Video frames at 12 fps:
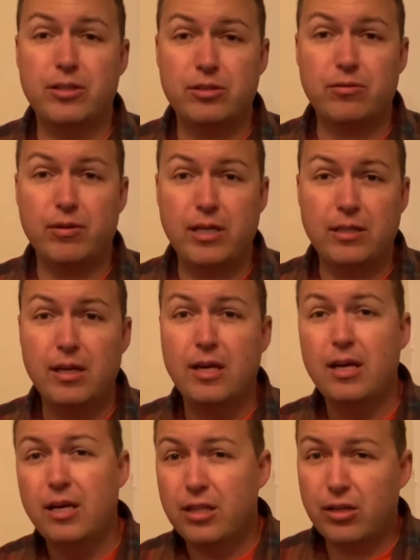great,
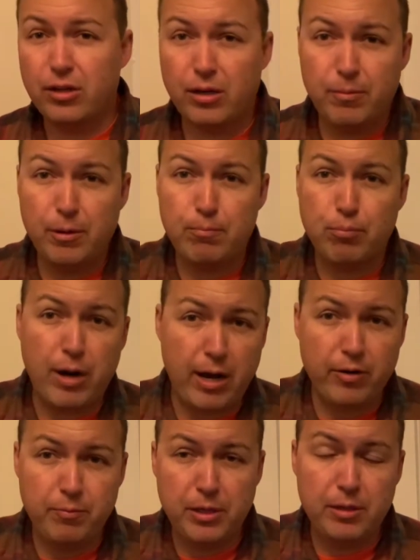they're going to be proud
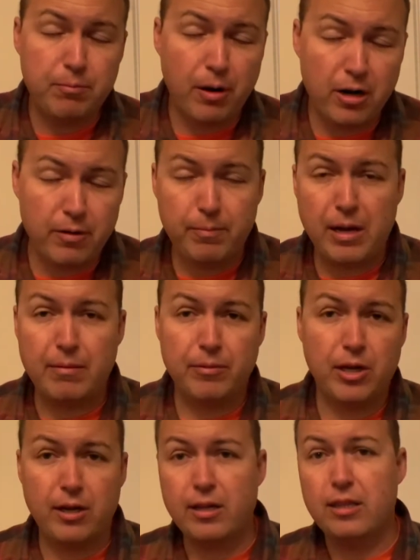of being part of
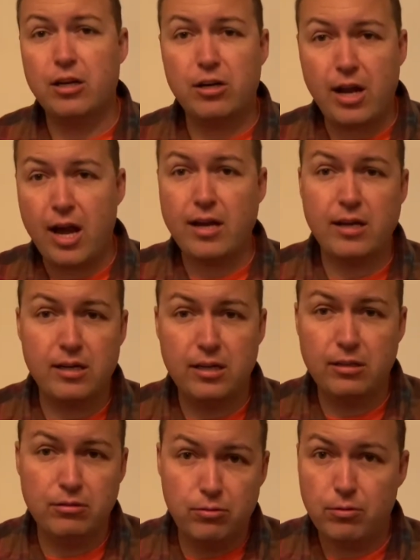Babylon and they're not going to
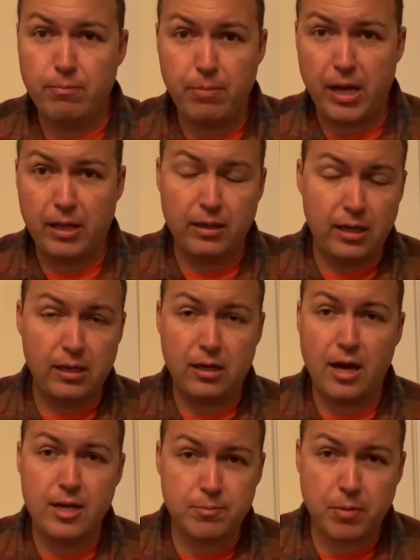rebel and
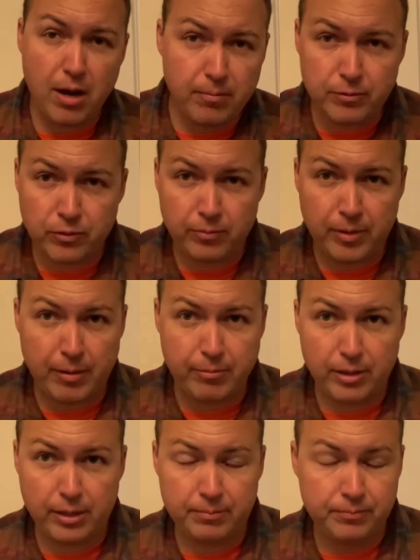cause problems for
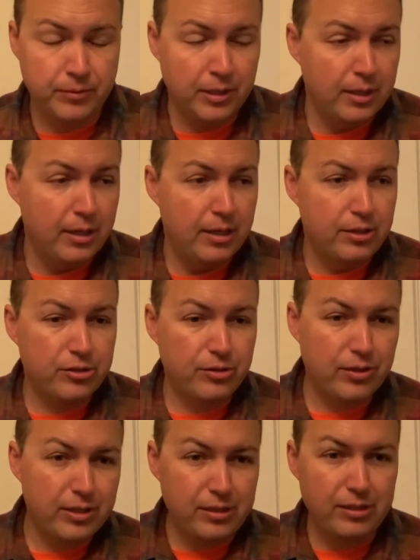Babylon. So
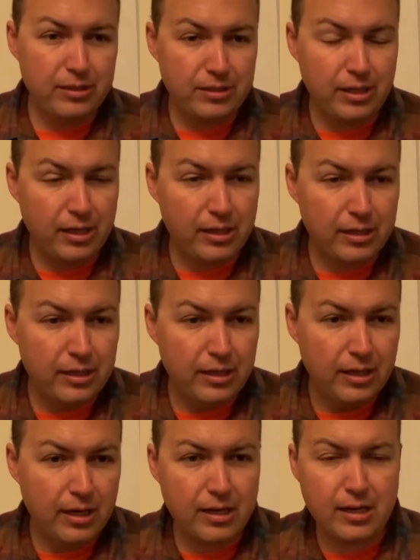this is uh,
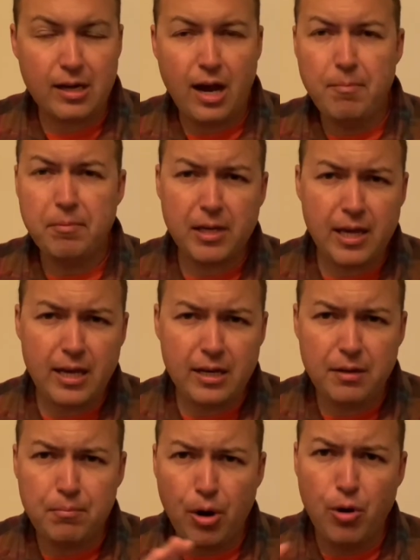a
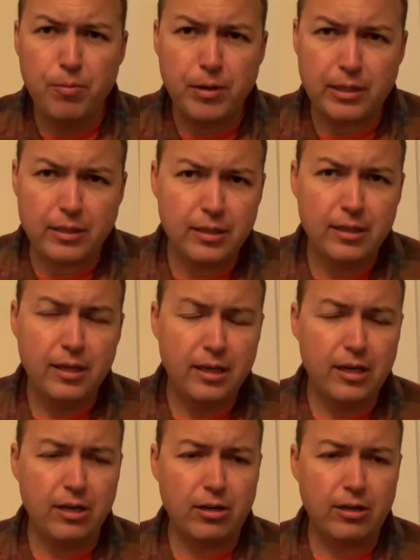complicated moment
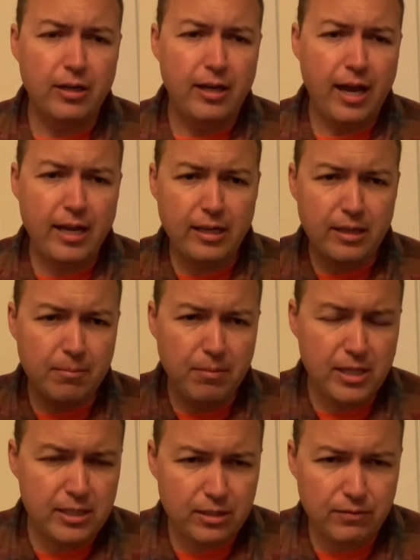here. And in the
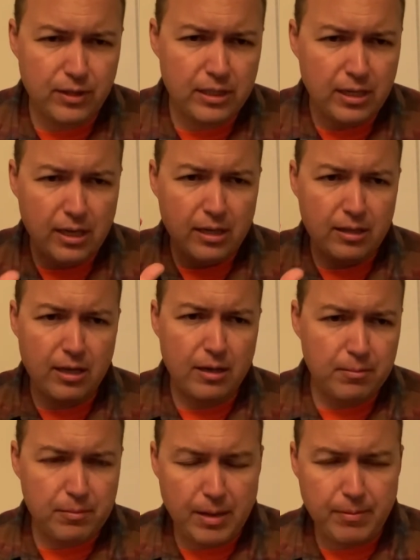midst of it, the
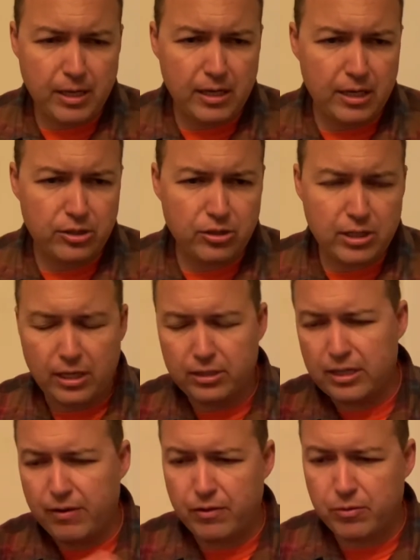Nebuchadnezzar tells
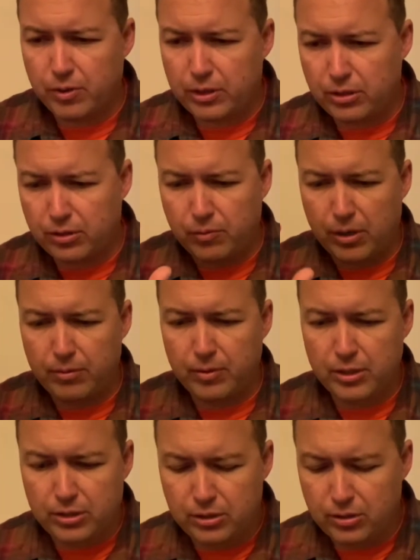everyone, look, what I
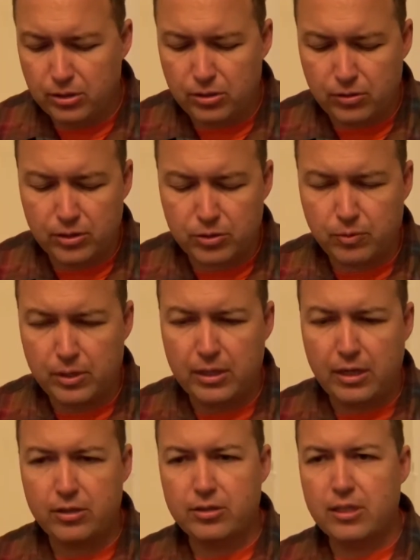want you to do is when
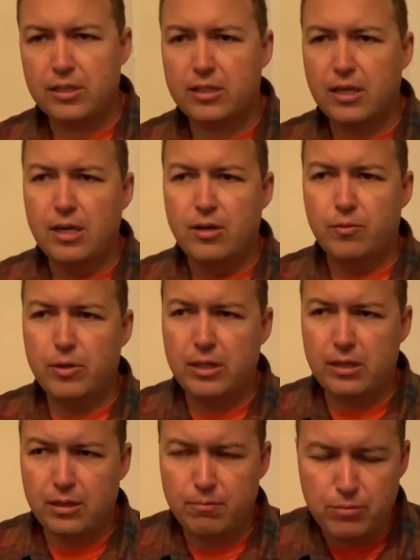there's this, when
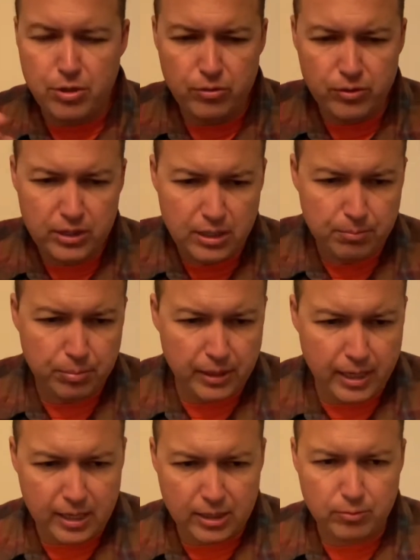the music
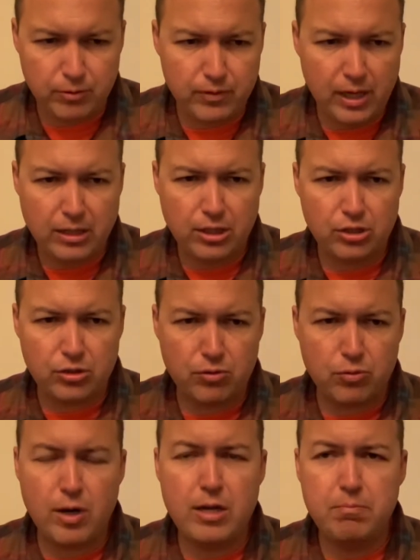plays, we've got this
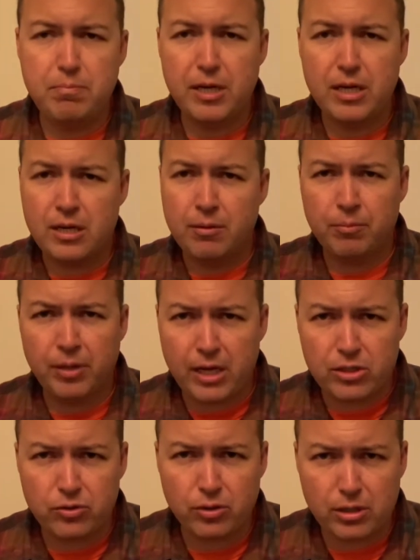great big
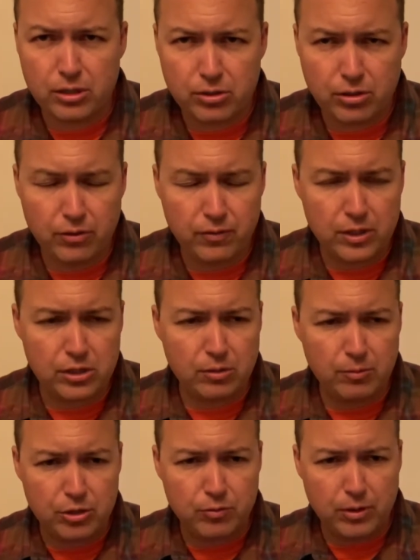complex orchestra of
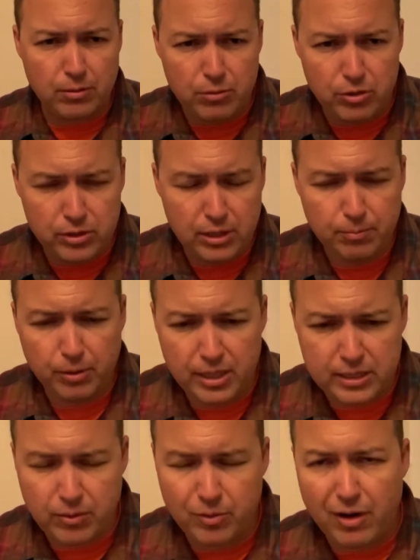instruments. When the music plays,
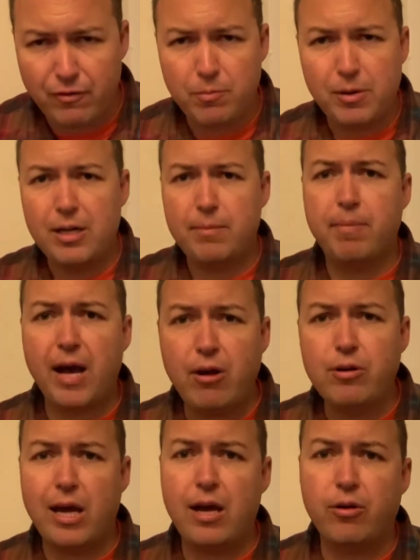I want everybody to bow
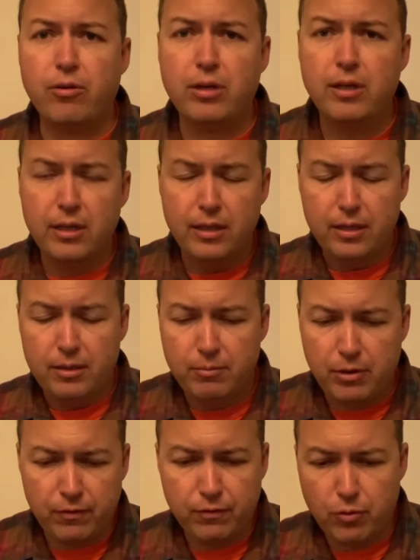down
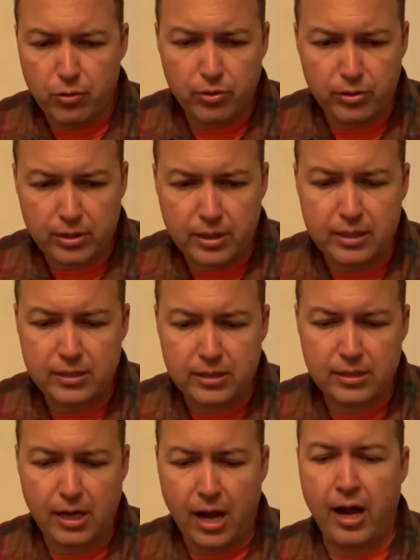before this
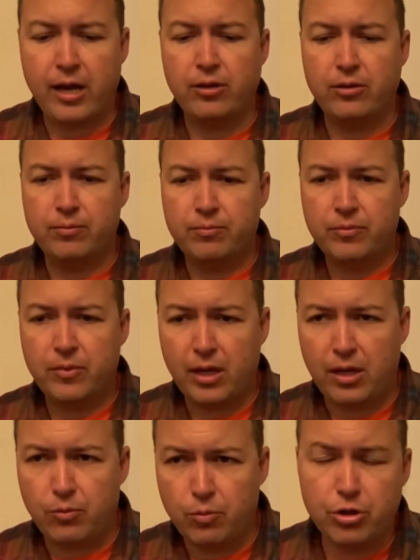idol
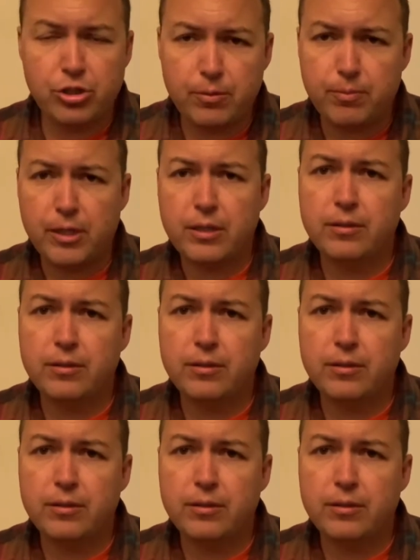and worship it,